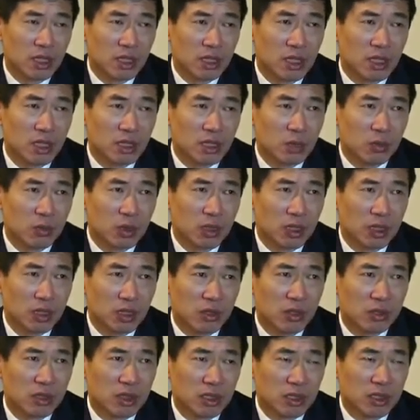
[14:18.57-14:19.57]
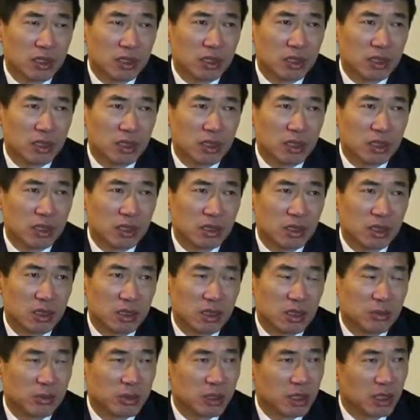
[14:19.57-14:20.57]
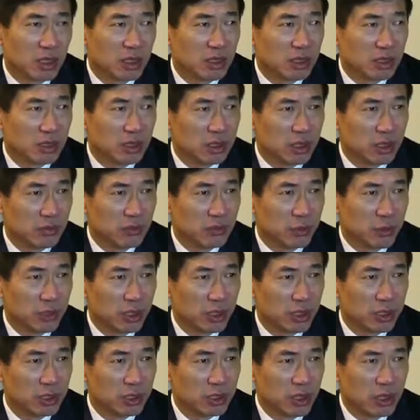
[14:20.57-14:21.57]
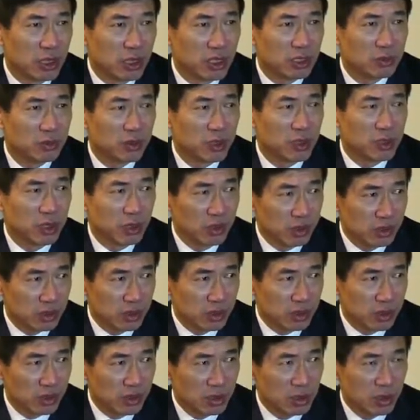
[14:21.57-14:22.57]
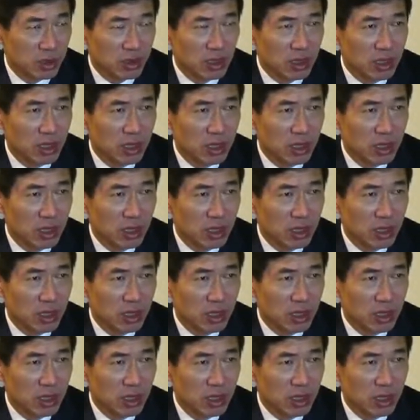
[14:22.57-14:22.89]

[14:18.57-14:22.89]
And we know that the terminology of Rohingya has been used, okay,